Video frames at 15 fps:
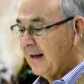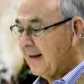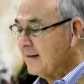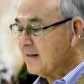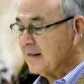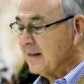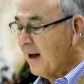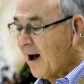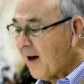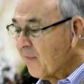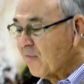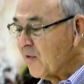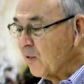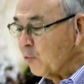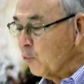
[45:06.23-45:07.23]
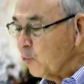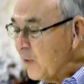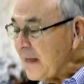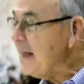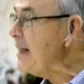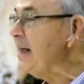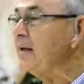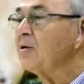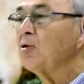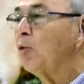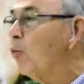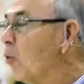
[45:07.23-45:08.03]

It's not that reading the